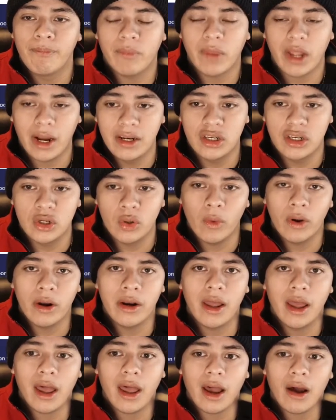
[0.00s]
I do want
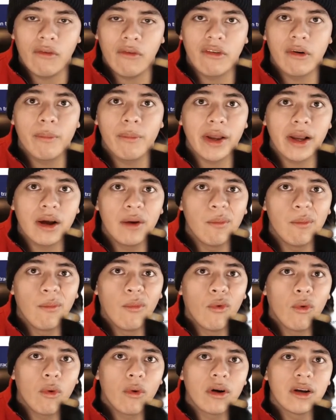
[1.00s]
to, however, pick up
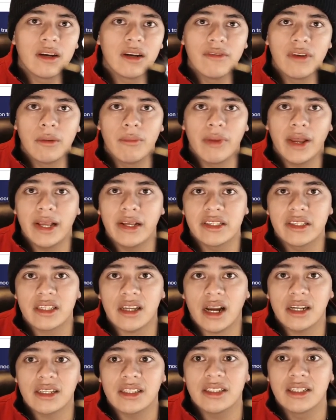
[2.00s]
more dividend-paying
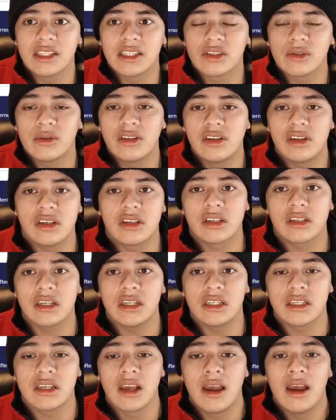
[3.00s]
stocks in this one just
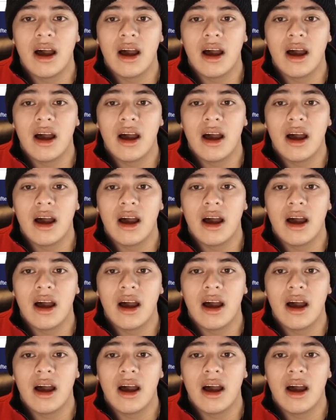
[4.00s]
because